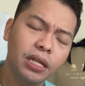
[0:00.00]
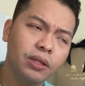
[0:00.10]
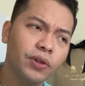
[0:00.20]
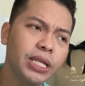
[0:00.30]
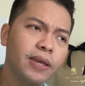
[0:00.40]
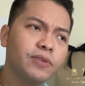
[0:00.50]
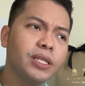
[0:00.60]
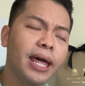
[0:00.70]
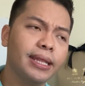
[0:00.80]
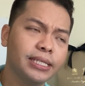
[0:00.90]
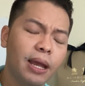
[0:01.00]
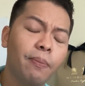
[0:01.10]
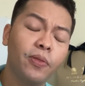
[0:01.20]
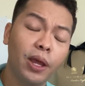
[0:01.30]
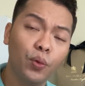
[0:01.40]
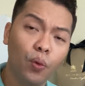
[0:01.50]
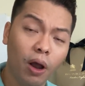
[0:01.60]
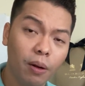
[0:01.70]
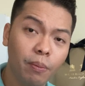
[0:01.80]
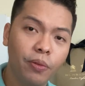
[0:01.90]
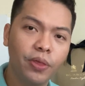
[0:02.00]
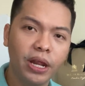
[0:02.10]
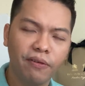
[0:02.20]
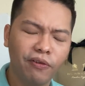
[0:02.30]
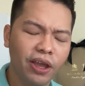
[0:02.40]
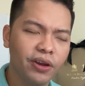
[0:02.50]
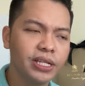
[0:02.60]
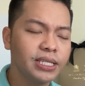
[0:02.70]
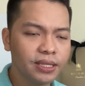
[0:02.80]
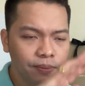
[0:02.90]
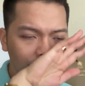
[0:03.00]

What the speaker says: It really gives you that depth and warmth in a fragrance,